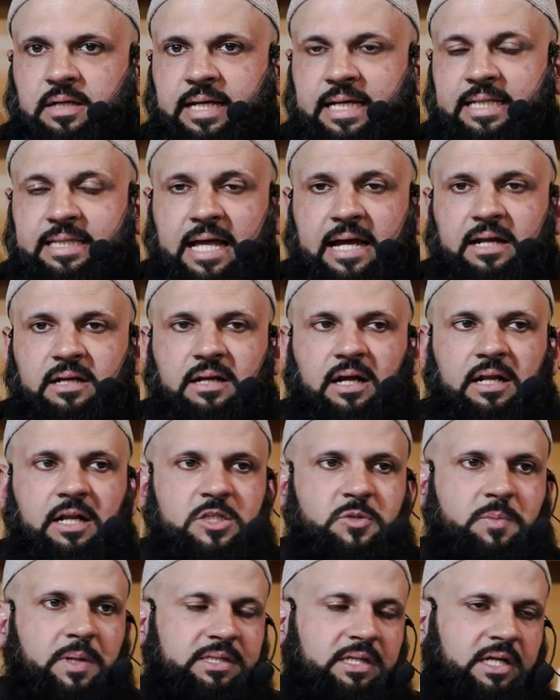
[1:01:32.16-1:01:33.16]
in that, Allah
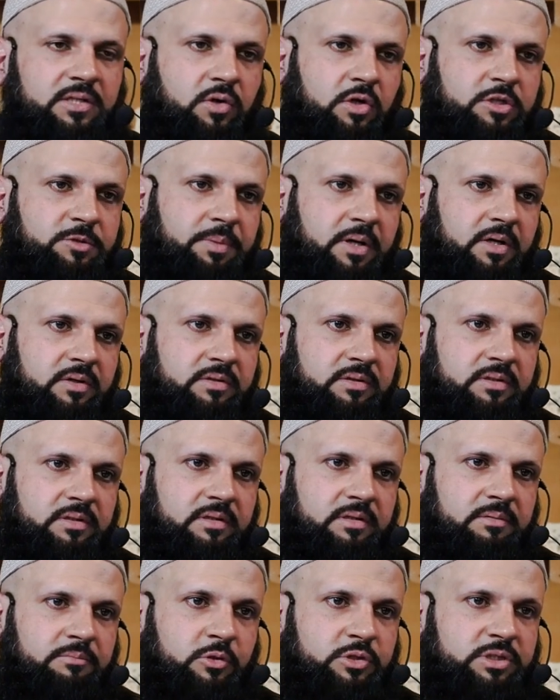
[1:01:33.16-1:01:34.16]
subhanahu wa ta'ala talks about
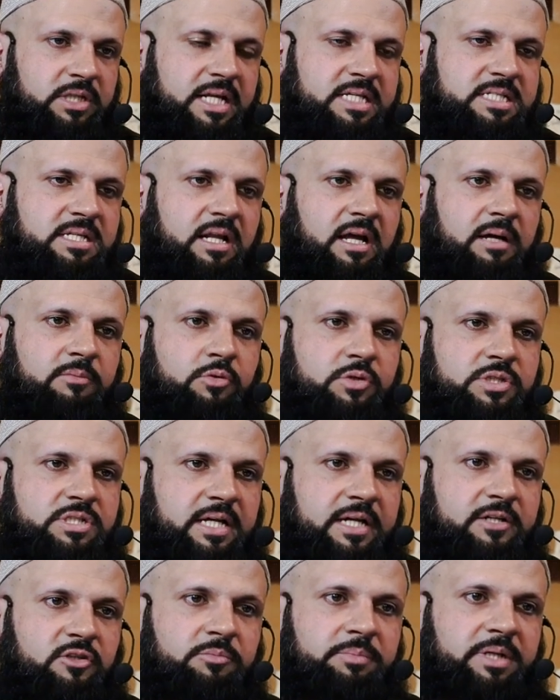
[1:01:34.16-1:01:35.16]
Musa salam who is
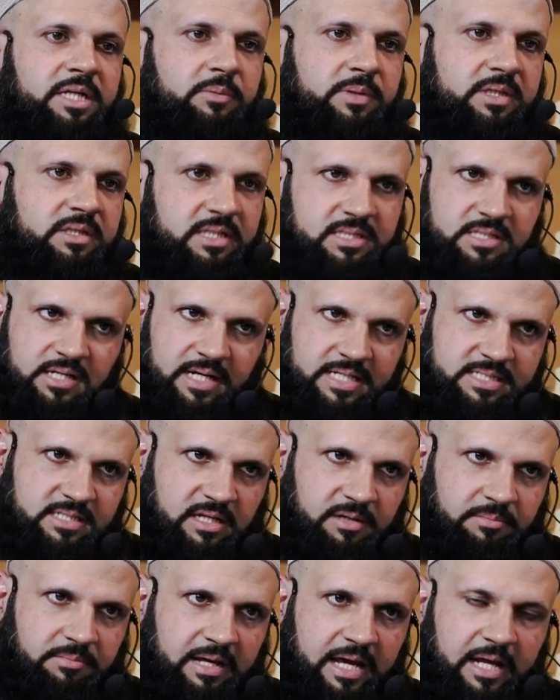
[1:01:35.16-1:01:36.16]
sent to meet with Khidr
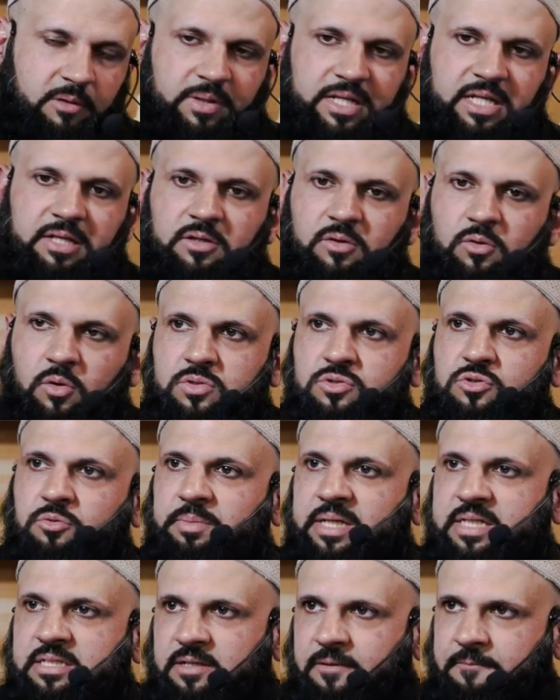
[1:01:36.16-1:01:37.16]
salam. And when he goes to
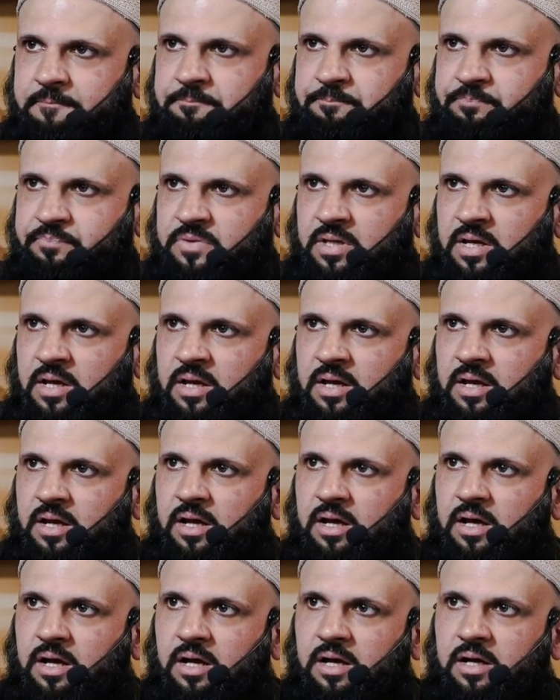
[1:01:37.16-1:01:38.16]
meet him,
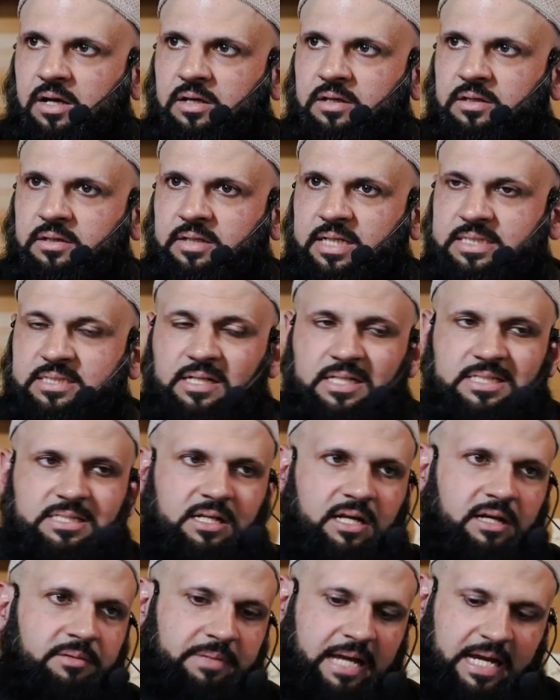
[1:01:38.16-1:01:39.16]
uh, Khidr
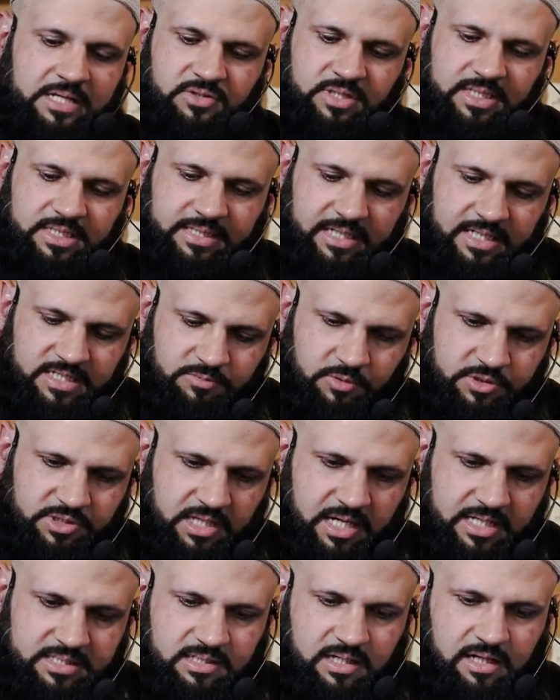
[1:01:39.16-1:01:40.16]
salam actually tells
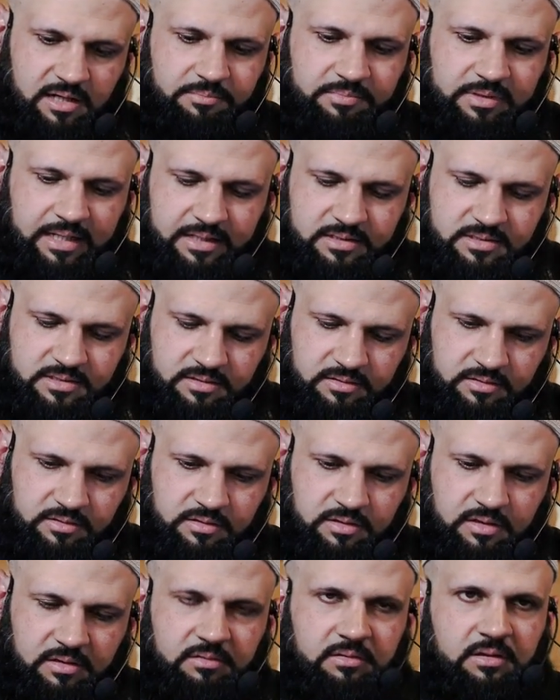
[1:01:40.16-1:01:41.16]
Musa salam that
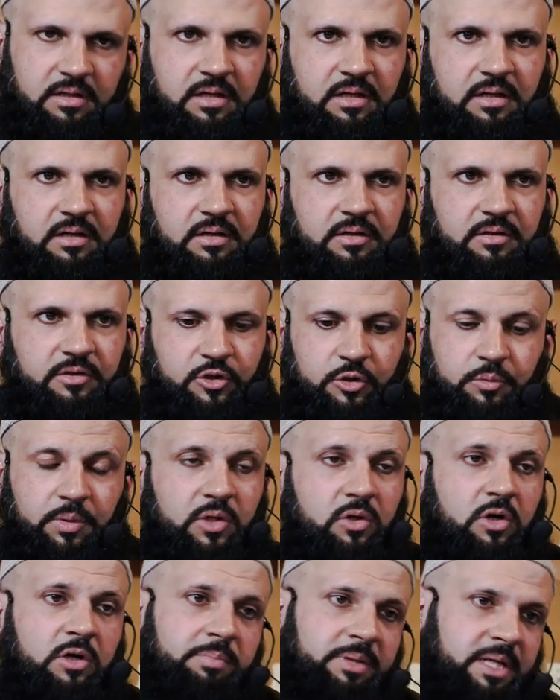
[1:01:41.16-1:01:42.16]
uh, you
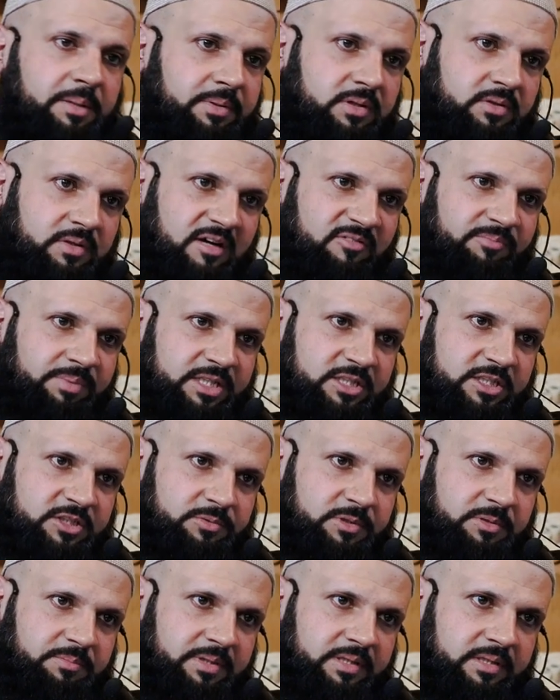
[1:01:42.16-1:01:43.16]
will not be able to have
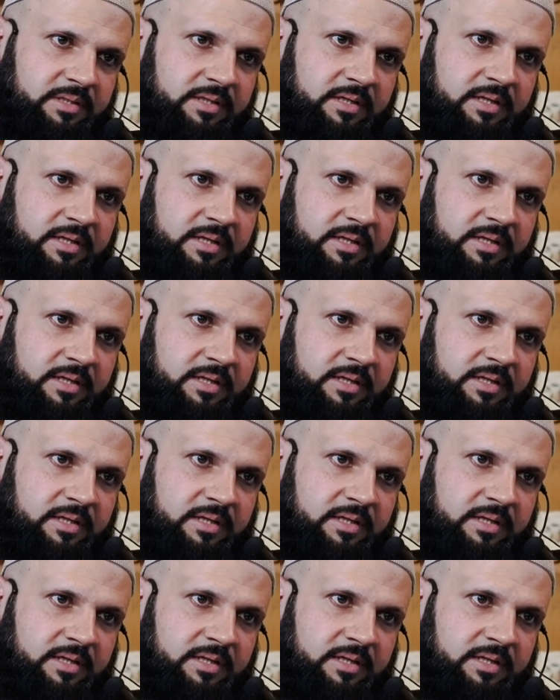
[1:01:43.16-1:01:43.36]
patience with me.